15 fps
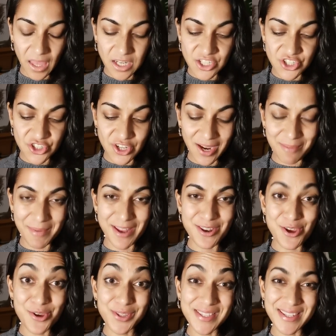Let's check my
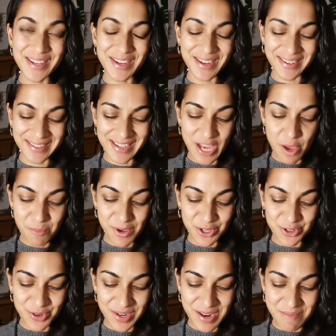notes here, make
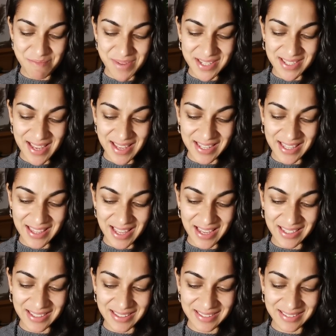sure I didn't miss
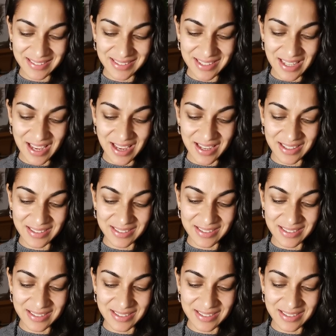anything. Yeah.